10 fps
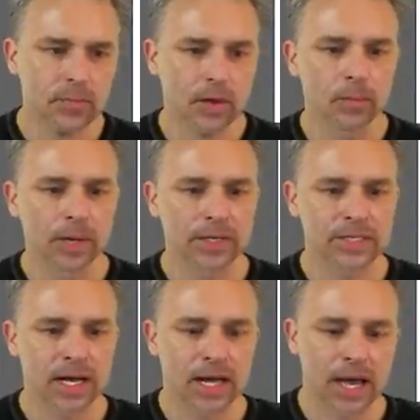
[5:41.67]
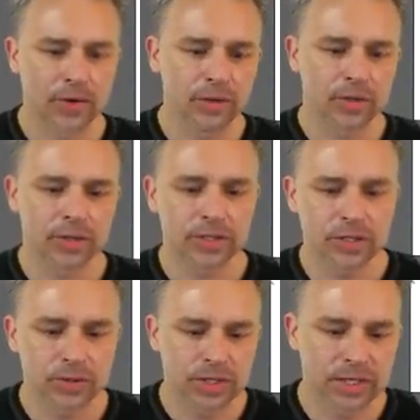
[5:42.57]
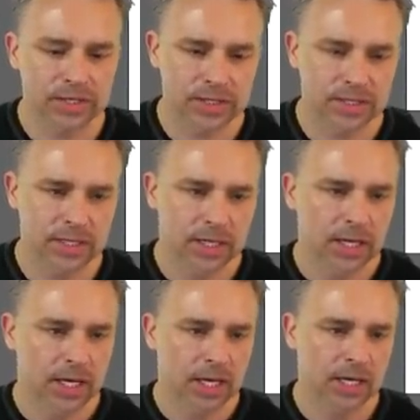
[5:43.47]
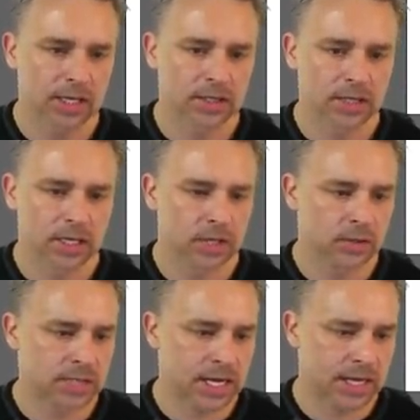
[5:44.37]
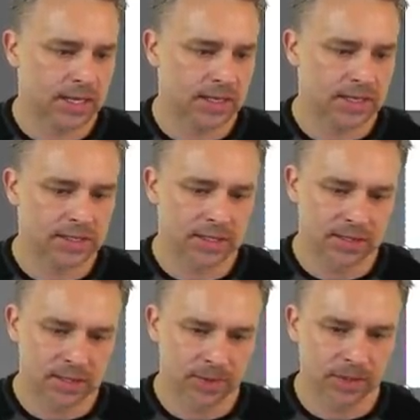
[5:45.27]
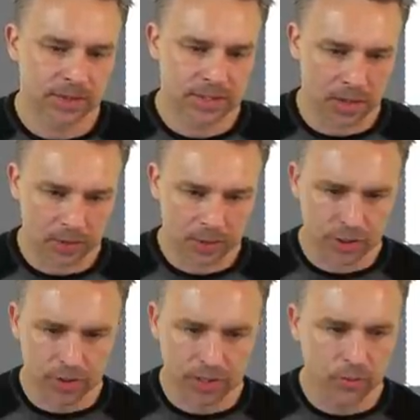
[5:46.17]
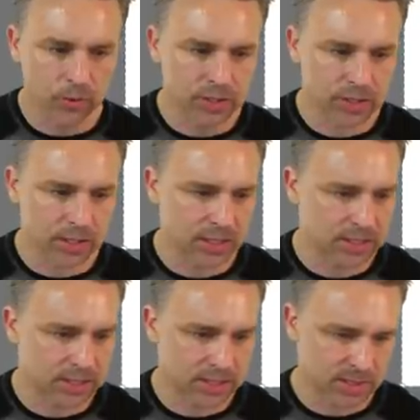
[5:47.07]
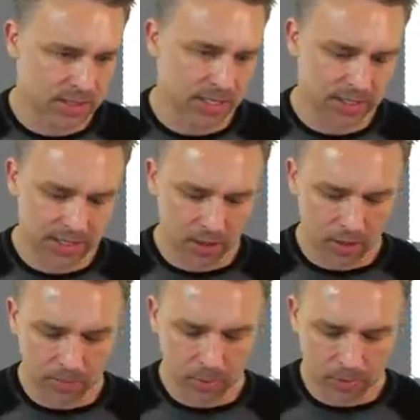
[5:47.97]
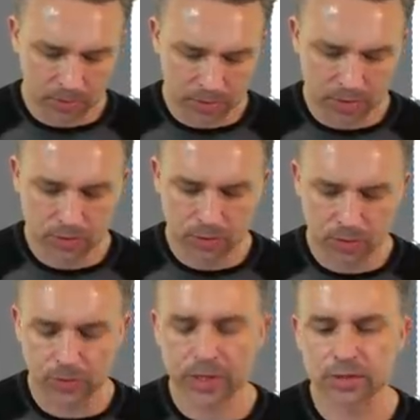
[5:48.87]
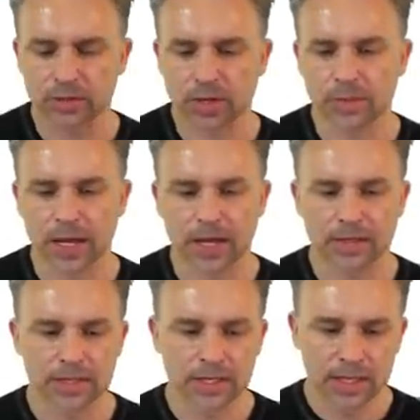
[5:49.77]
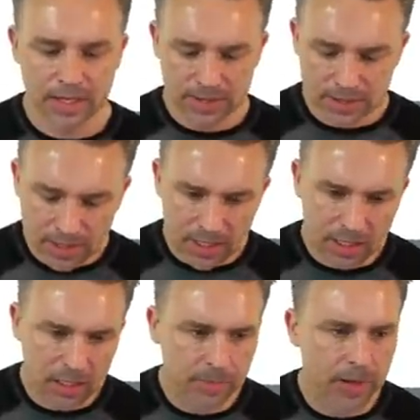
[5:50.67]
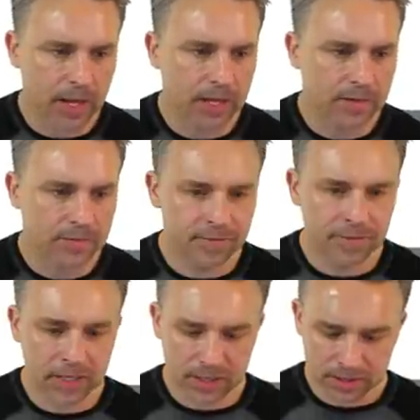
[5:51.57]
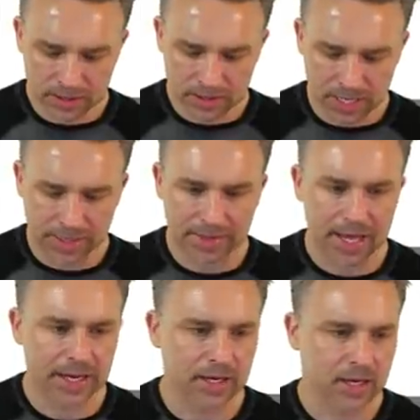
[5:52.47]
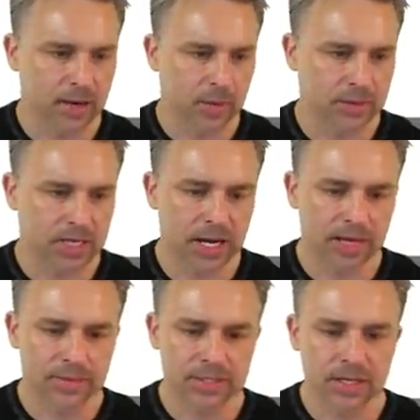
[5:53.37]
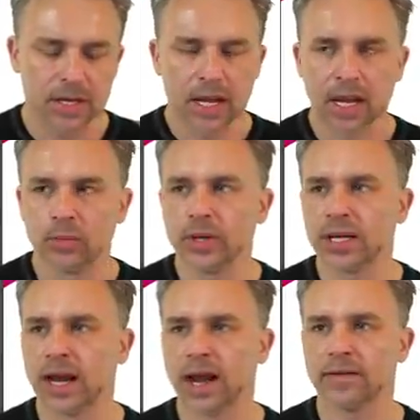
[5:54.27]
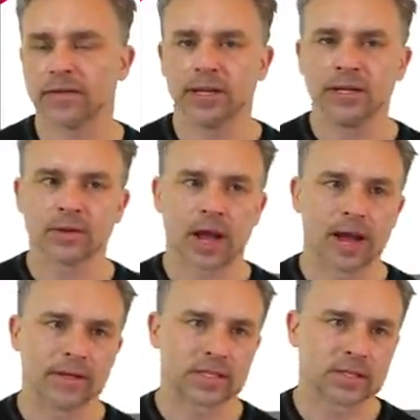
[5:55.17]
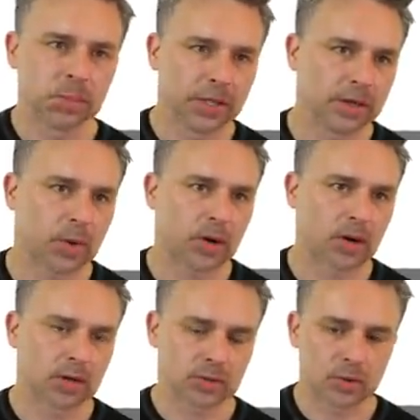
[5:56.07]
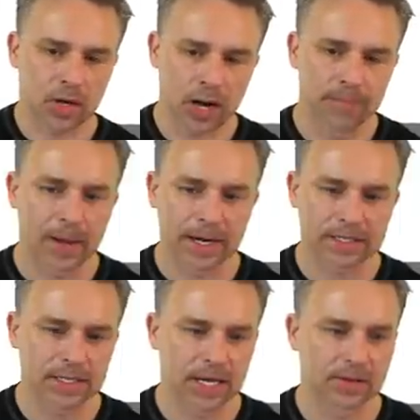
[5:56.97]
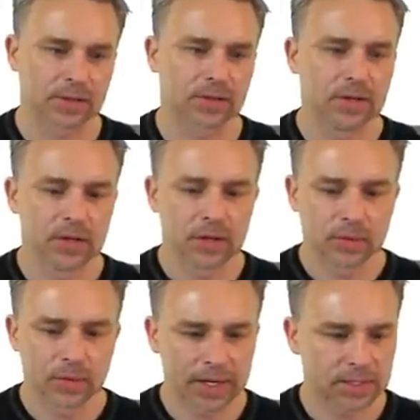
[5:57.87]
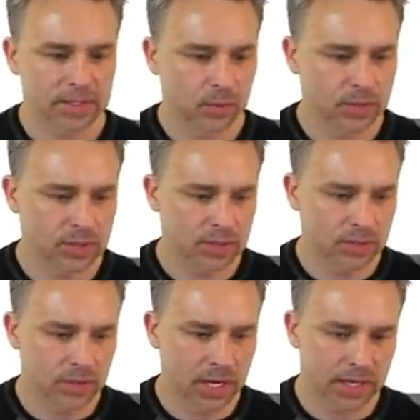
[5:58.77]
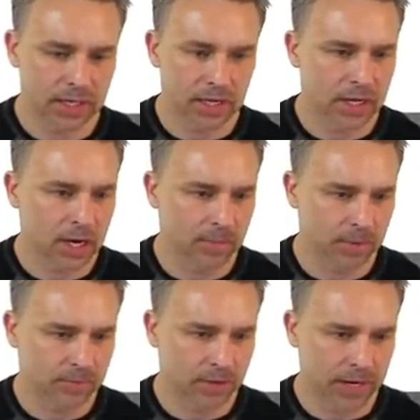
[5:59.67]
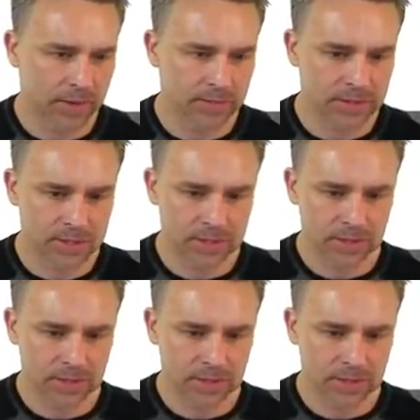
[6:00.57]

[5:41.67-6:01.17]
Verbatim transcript: But uh, how you could do this is you take this, and typically this I will show it. We'll just select the artboard tool. We can do a command C, Command V, just like that, a couple times, and we could have either have it split apart or come back together right? So we'll just do like a couple frames.